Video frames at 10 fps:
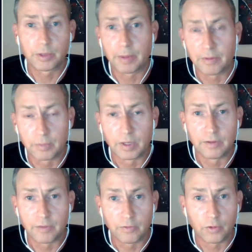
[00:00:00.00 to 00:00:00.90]
of them
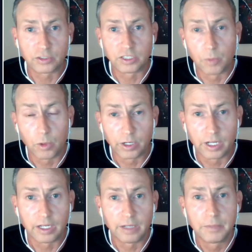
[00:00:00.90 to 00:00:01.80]
are focusing more
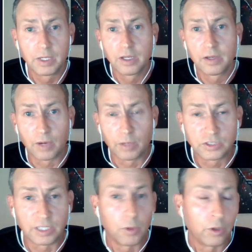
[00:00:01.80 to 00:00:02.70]
on
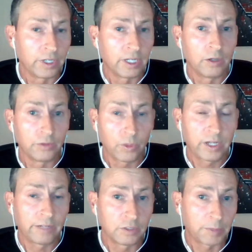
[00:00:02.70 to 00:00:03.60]
on the
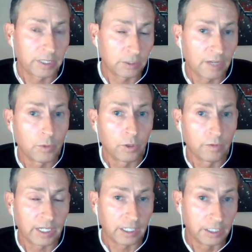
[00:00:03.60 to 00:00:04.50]
one end of the spectrum, you have more
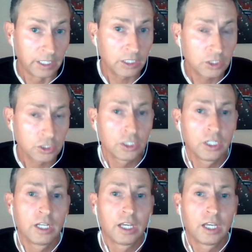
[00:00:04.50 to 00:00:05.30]
of like a niche.